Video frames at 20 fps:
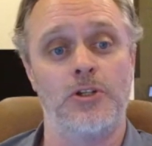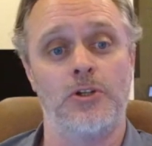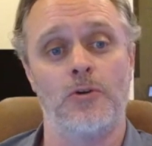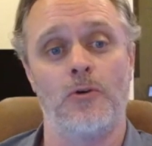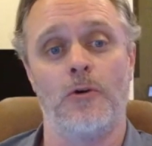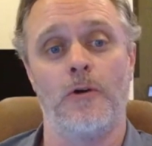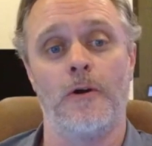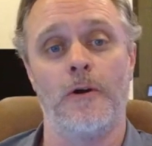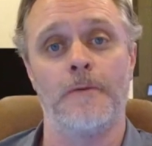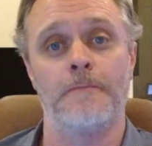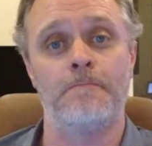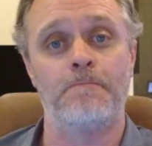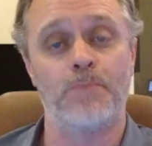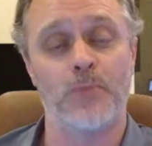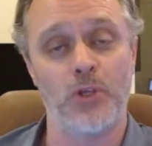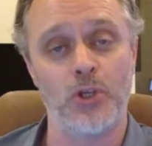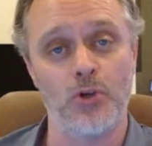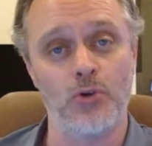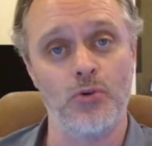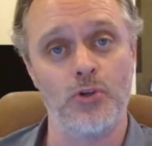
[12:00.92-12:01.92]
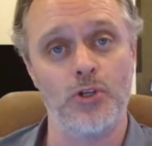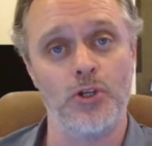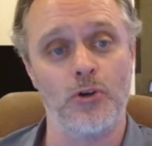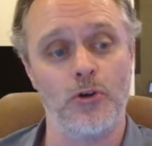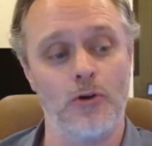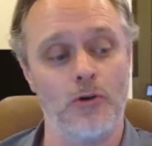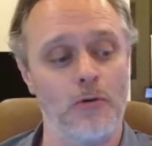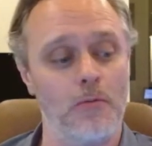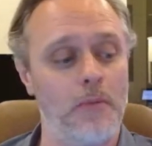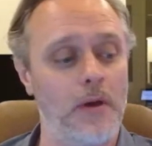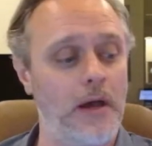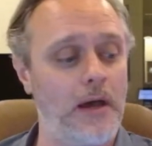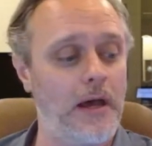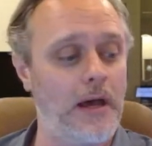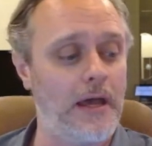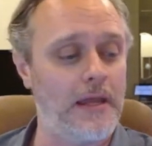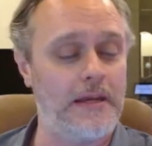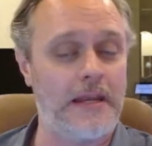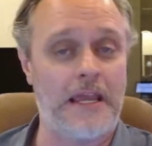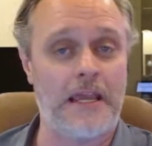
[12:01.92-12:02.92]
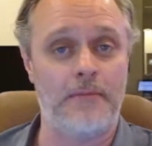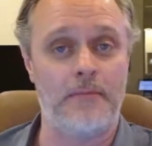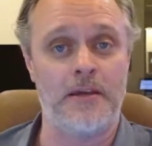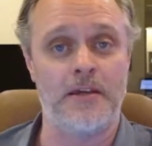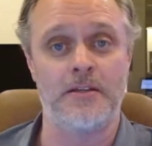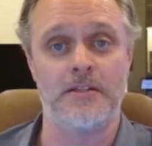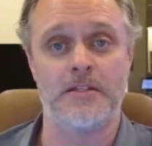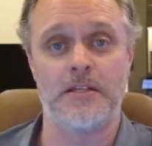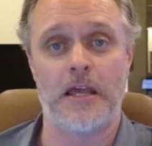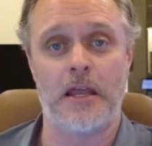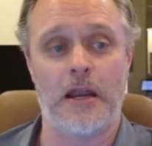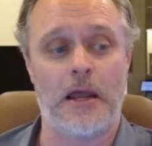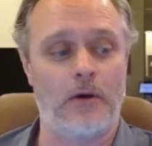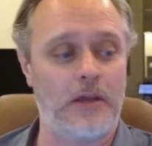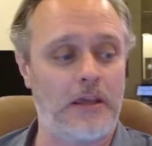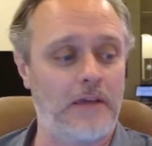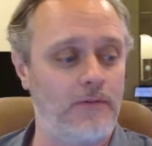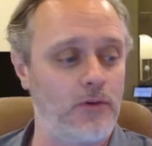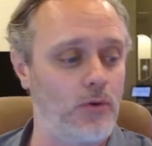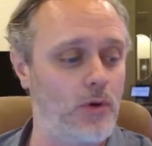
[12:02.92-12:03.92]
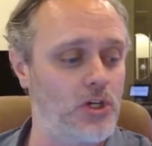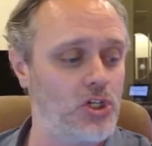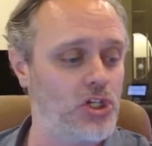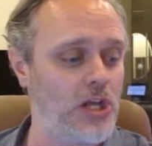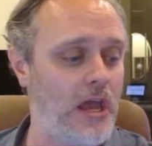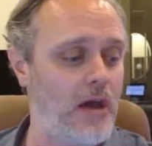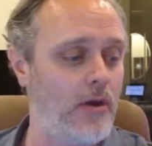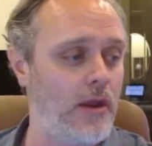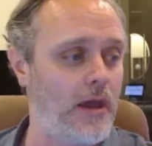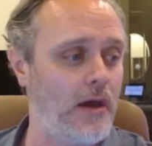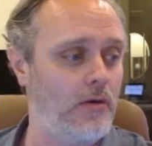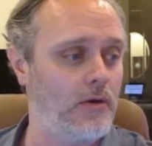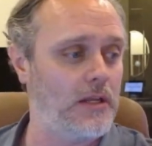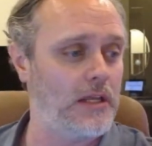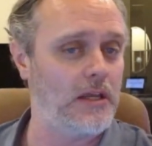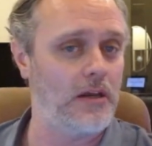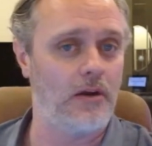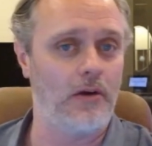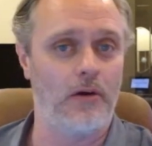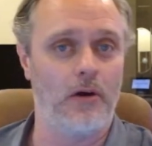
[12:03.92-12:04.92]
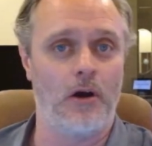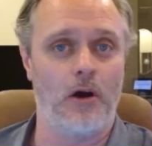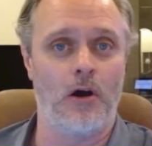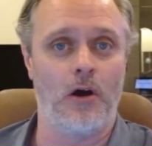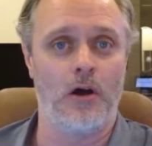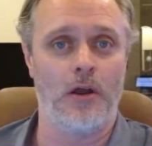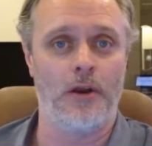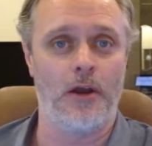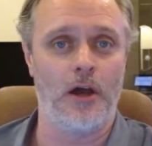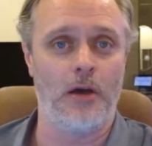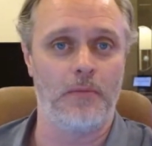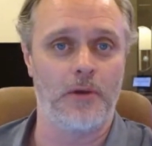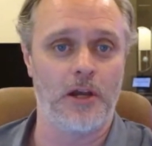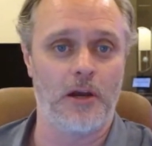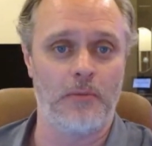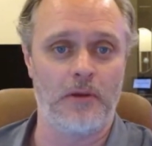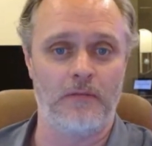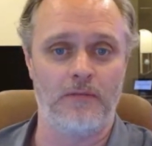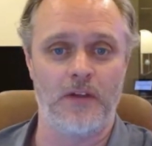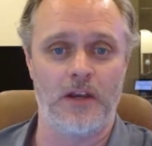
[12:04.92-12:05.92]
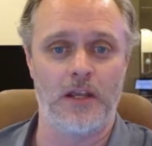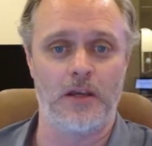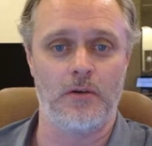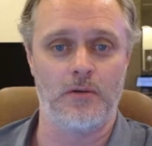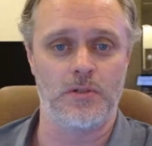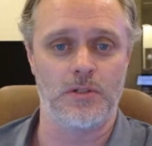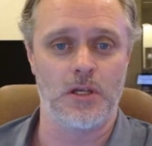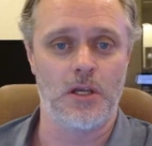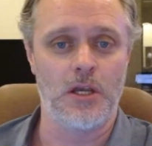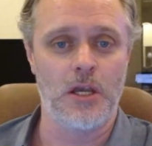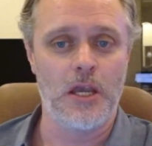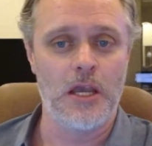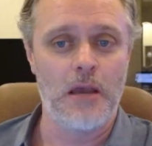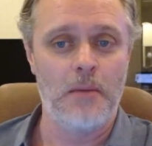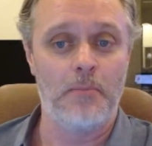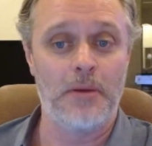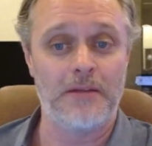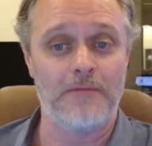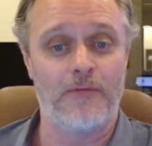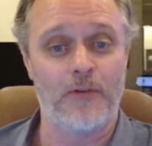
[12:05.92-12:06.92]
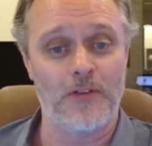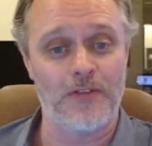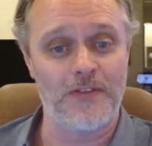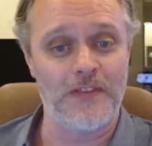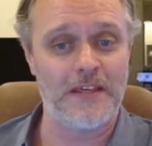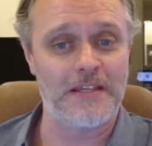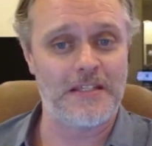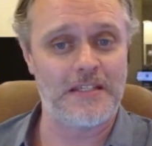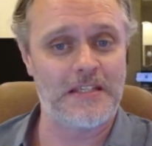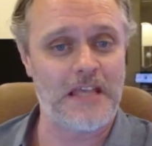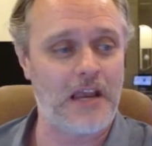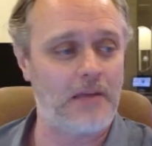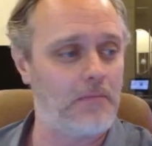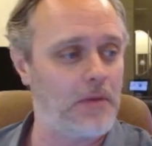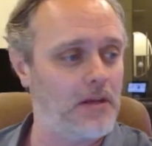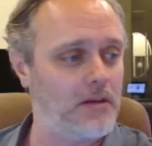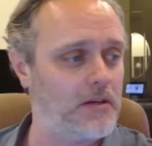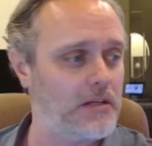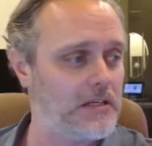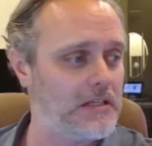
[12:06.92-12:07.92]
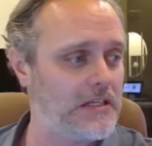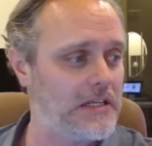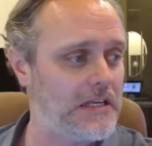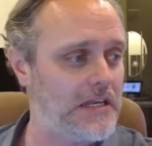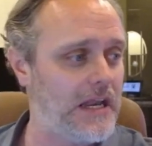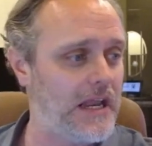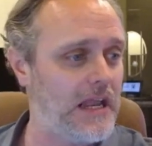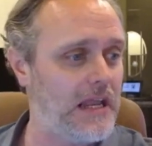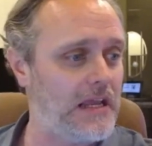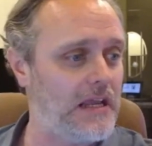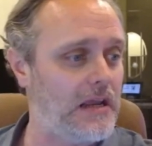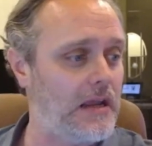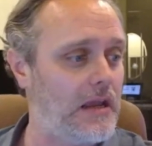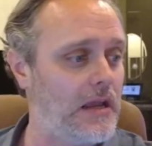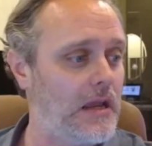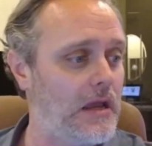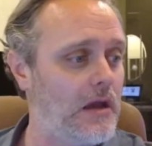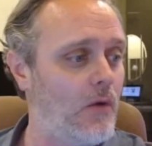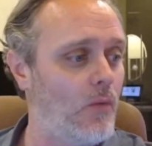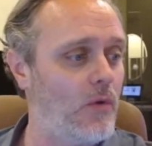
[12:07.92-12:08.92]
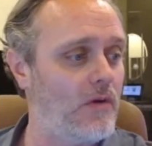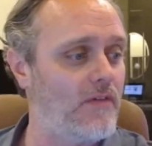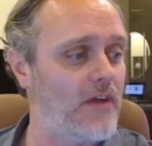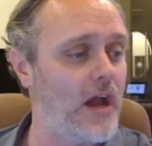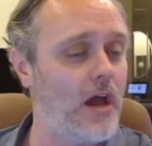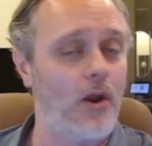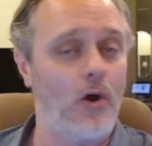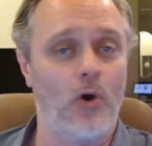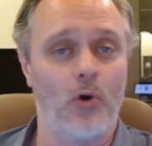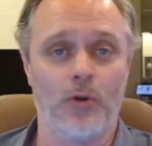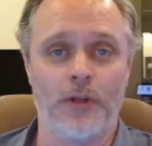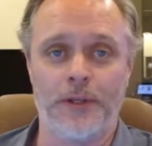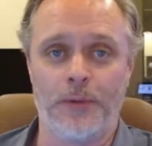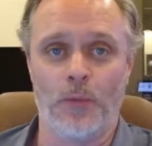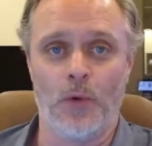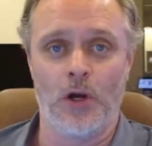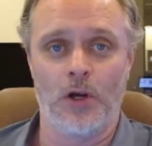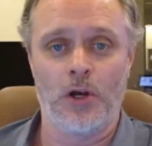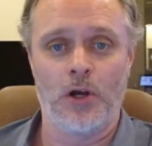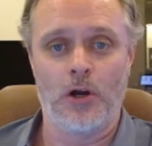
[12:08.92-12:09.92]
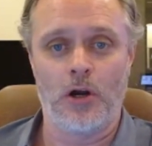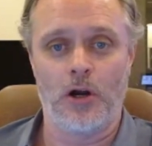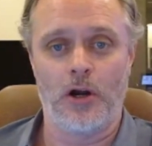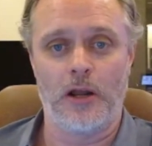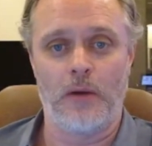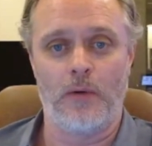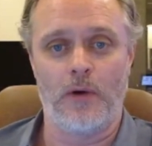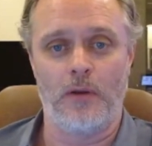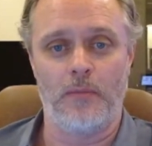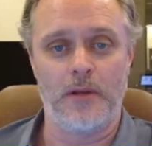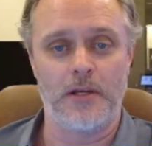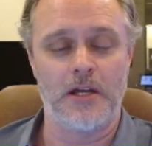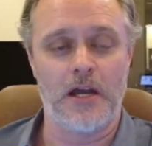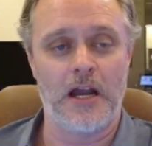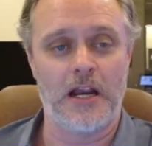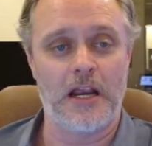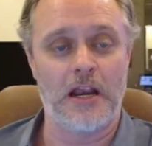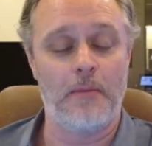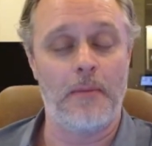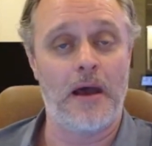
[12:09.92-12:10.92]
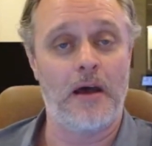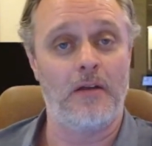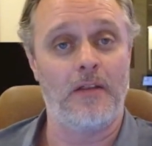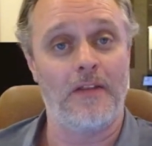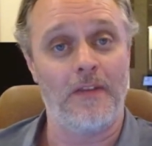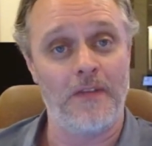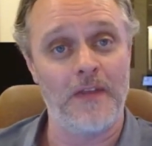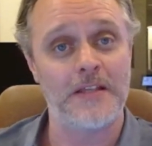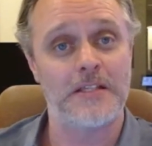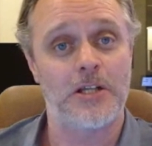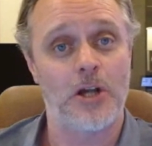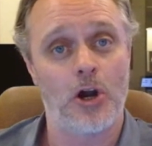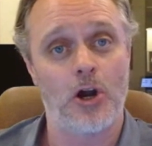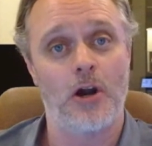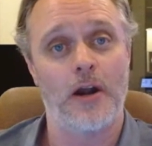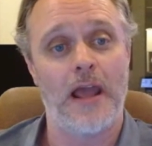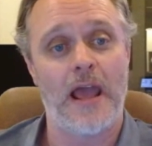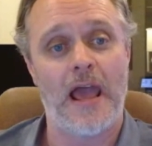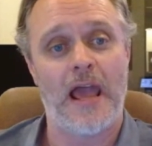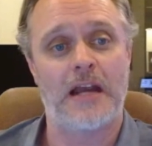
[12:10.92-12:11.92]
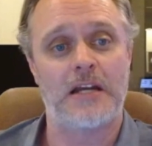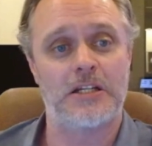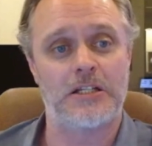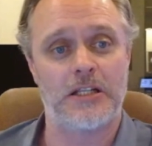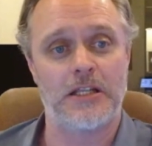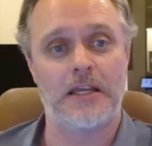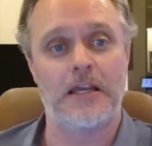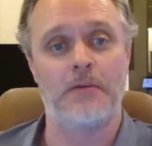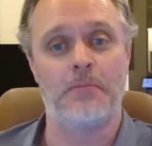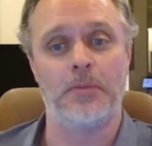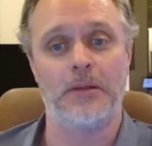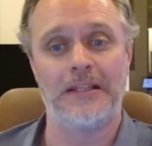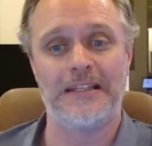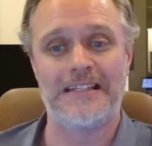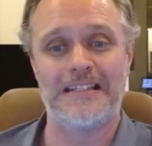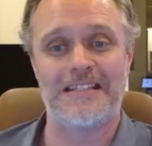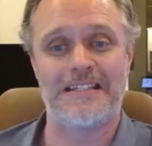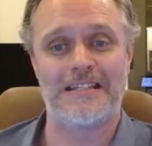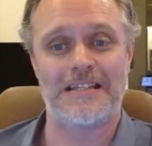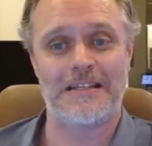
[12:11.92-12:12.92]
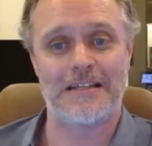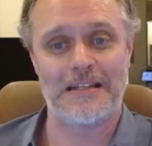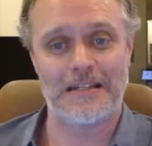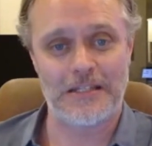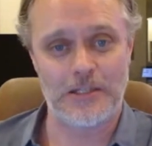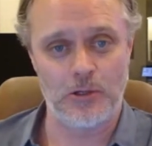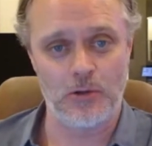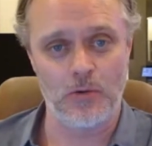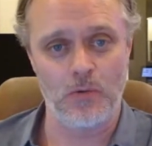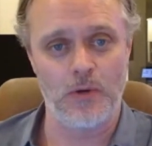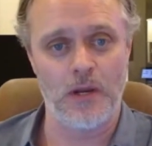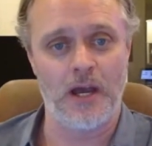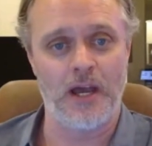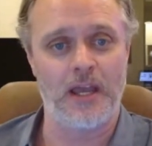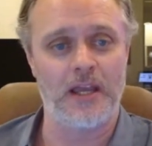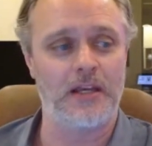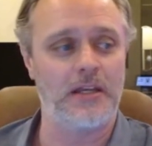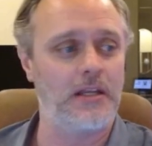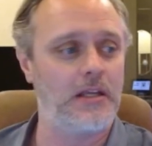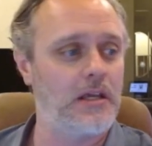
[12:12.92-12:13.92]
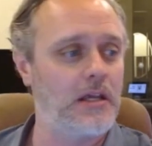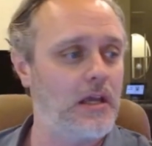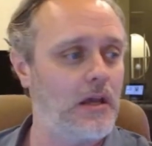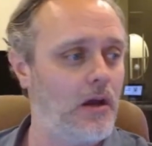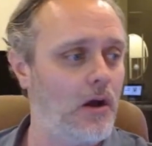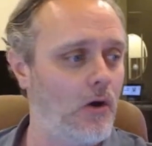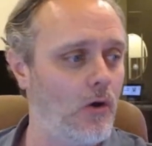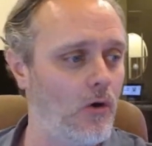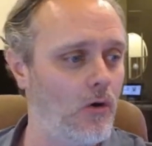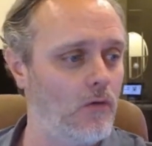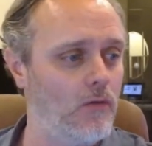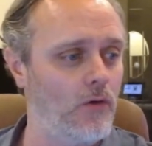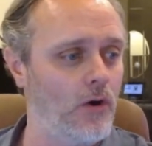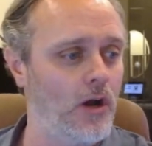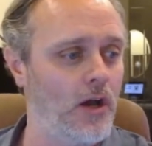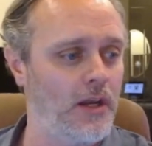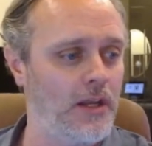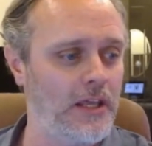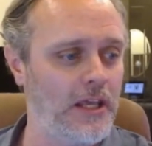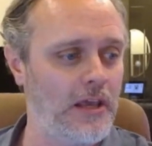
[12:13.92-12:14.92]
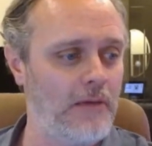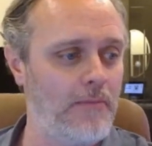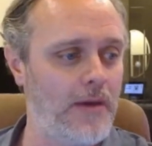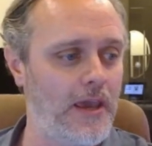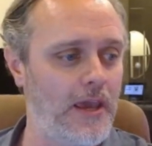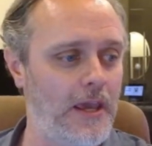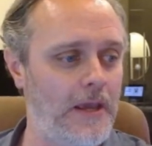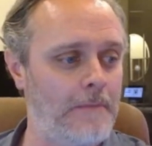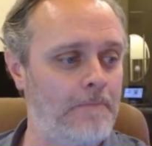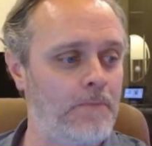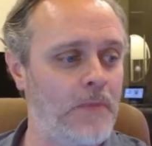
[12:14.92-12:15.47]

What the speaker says: your YouTube name is, and I'll give you a shout out here on upcoming videos. But for this segment today, we've got only one card I want to be talking about, and this card actually completes tonight over on eBay.